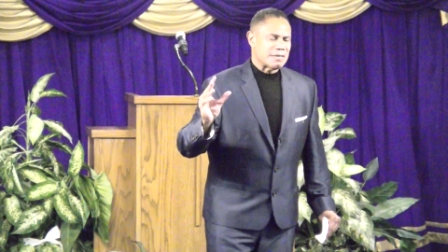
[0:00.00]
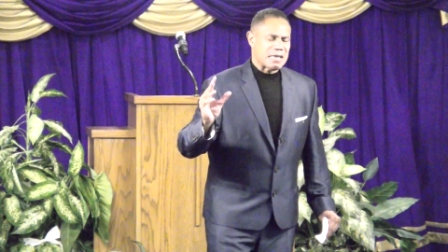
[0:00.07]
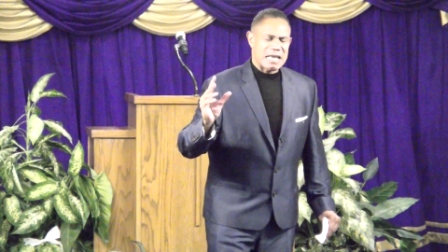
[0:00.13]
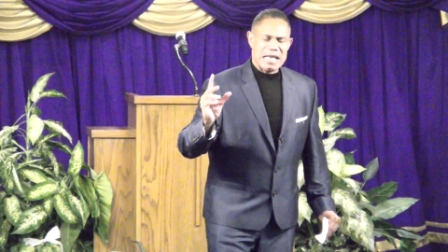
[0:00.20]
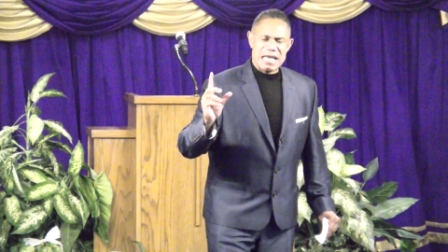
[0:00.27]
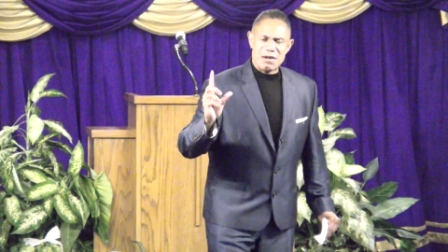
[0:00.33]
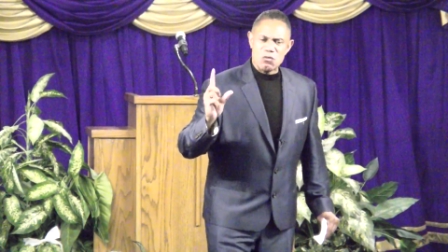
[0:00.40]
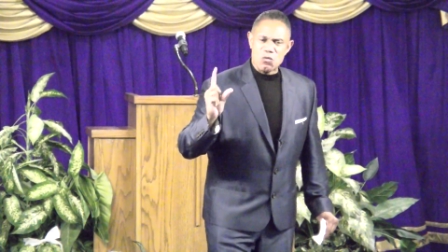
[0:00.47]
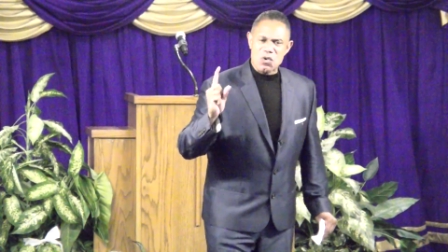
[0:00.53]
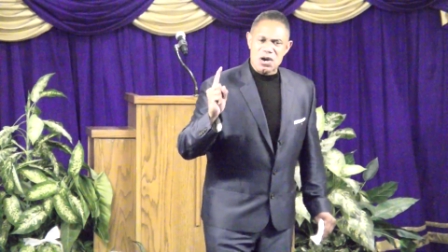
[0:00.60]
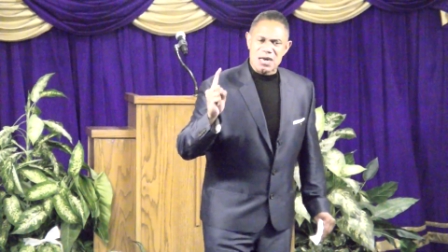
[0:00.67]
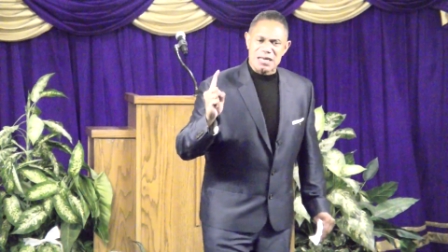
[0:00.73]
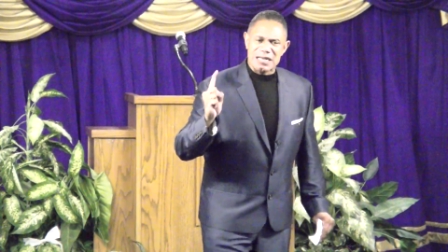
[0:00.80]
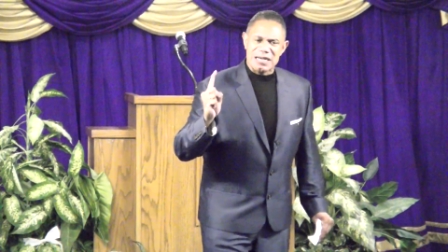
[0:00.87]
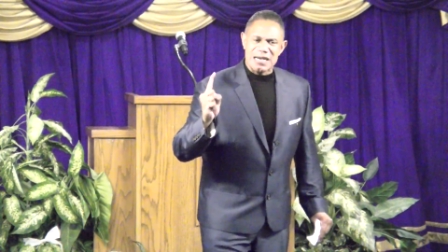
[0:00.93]
And
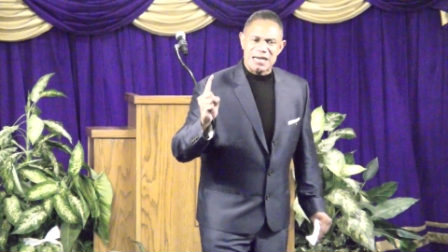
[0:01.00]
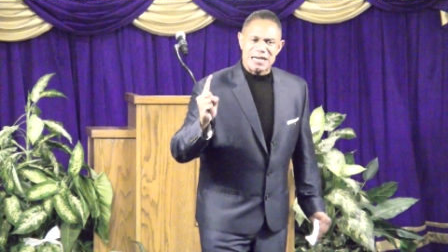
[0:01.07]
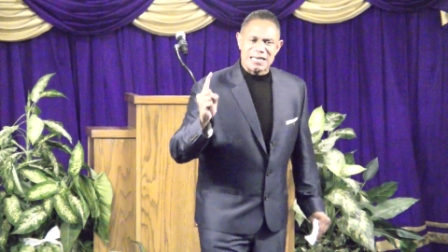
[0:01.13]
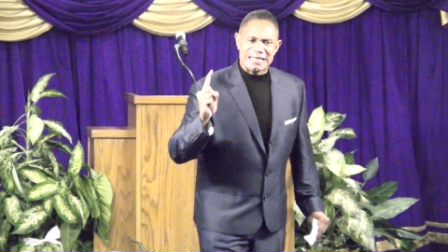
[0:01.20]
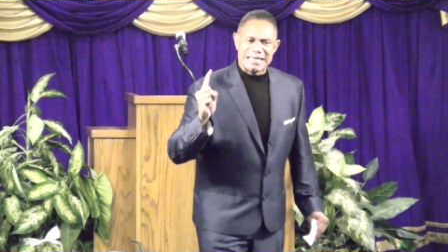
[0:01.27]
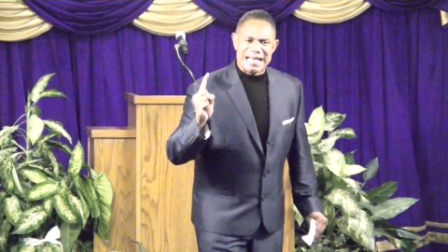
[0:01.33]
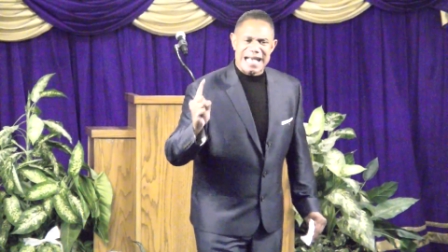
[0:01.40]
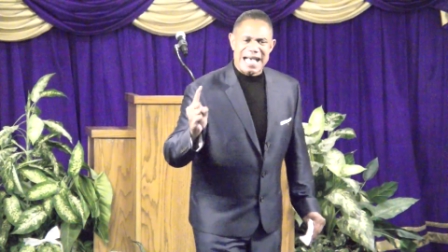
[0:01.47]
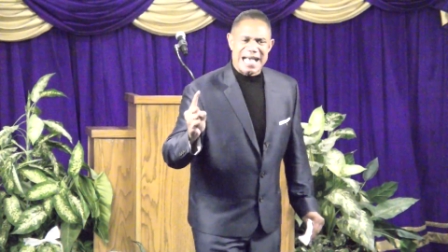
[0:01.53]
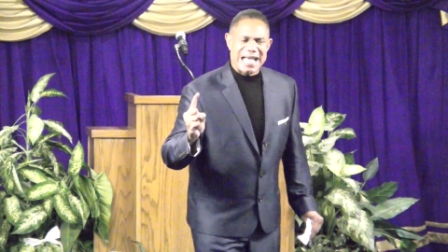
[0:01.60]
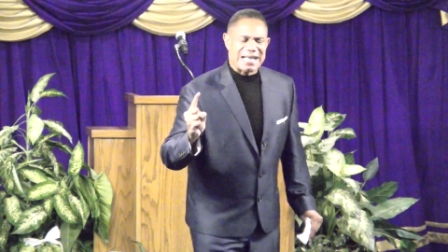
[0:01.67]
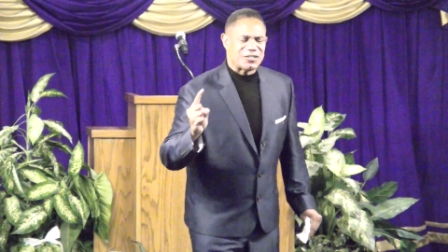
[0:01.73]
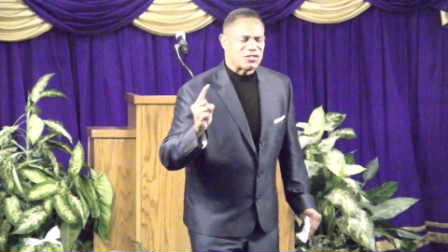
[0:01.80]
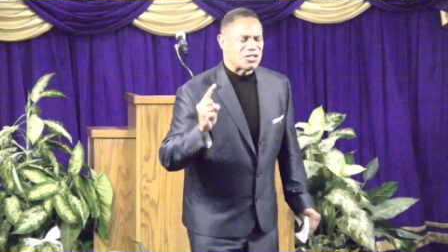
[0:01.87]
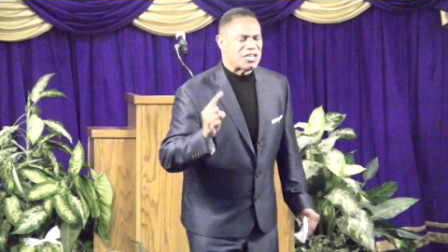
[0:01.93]
where God
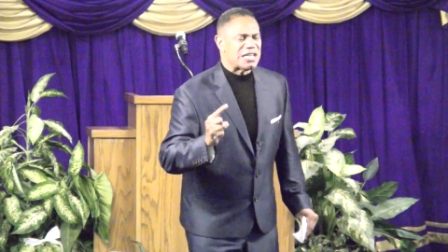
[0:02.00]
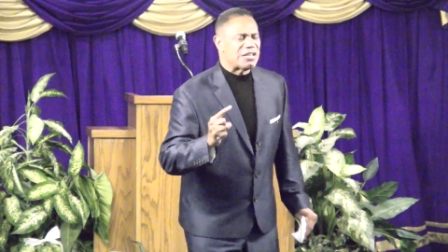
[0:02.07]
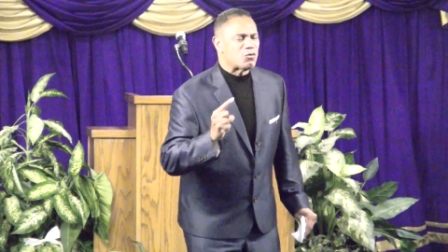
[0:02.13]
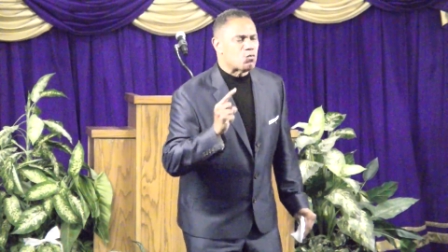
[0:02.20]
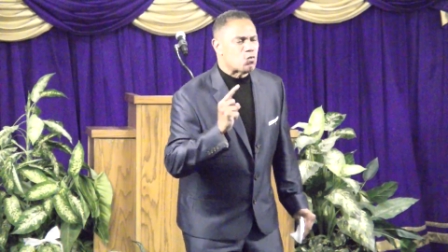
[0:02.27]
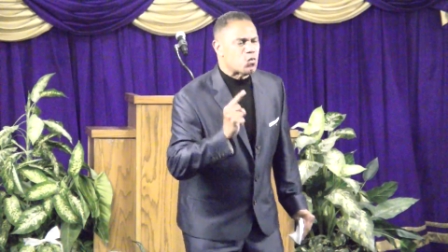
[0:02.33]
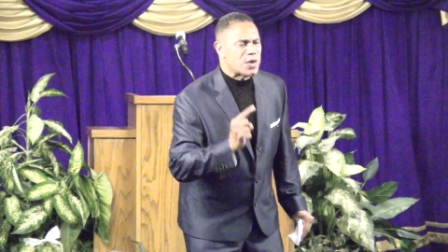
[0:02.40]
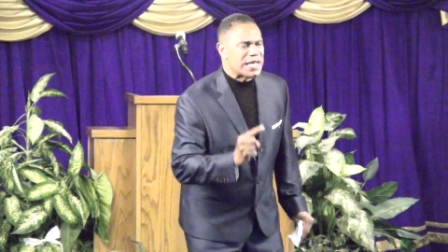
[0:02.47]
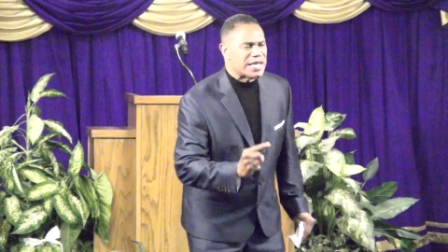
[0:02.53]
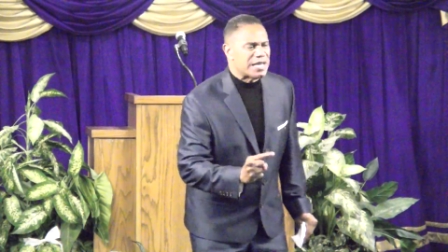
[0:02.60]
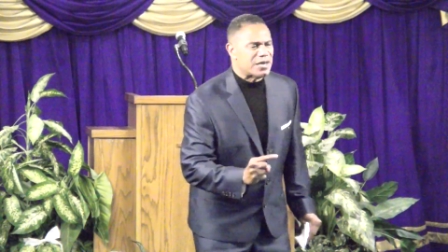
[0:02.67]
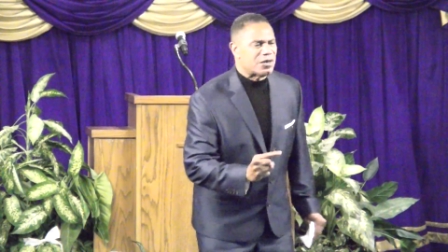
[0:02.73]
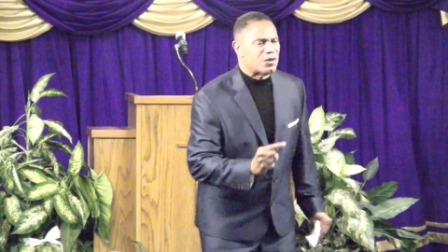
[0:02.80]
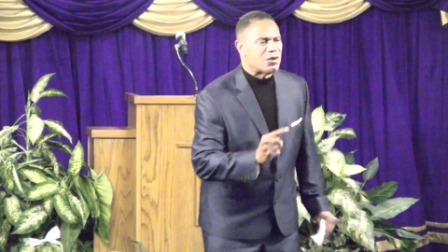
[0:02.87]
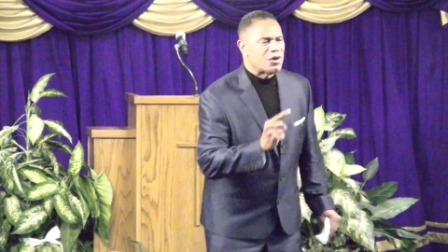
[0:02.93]
guides, He
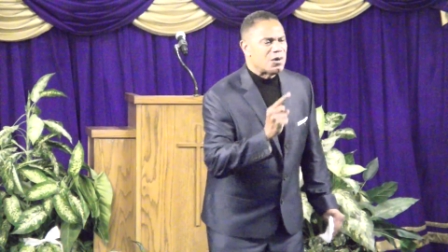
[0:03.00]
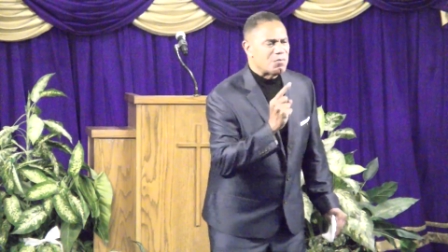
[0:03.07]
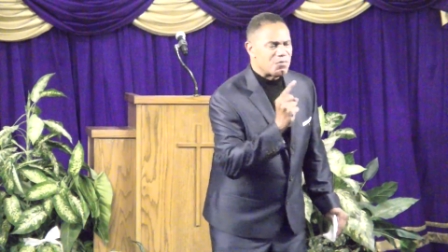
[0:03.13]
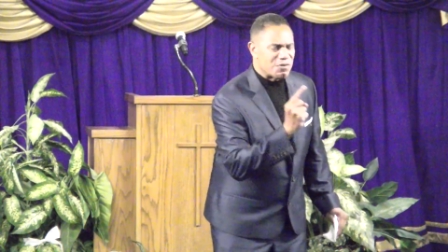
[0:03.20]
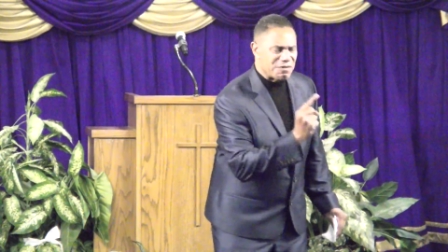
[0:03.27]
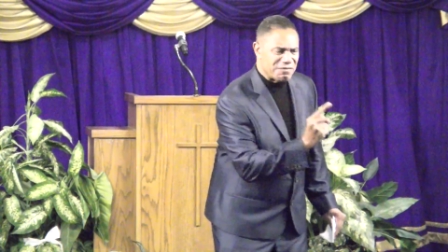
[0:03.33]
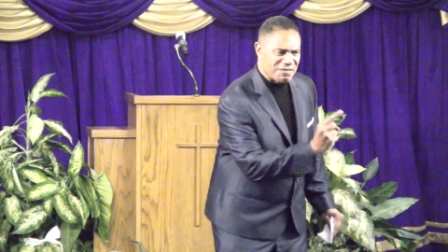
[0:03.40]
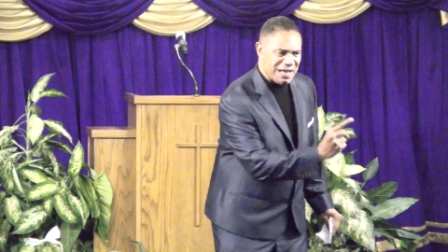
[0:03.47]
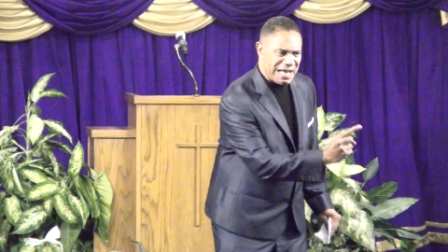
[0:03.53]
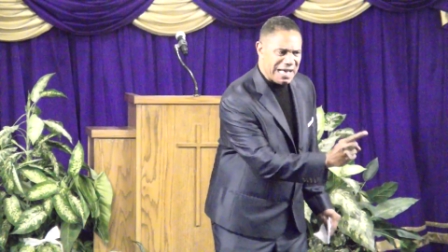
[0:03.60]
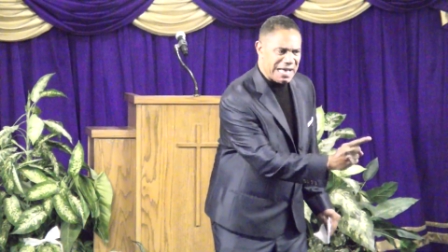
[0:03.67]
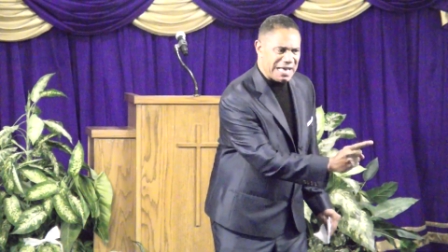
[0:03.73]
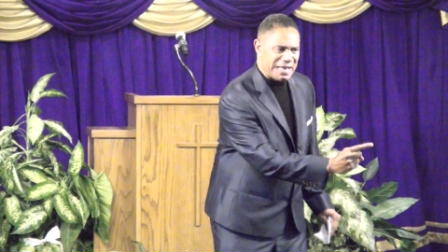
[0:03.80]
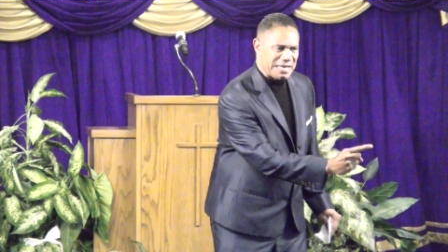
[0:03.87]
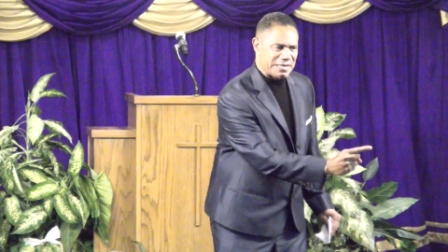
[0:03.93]
will provide.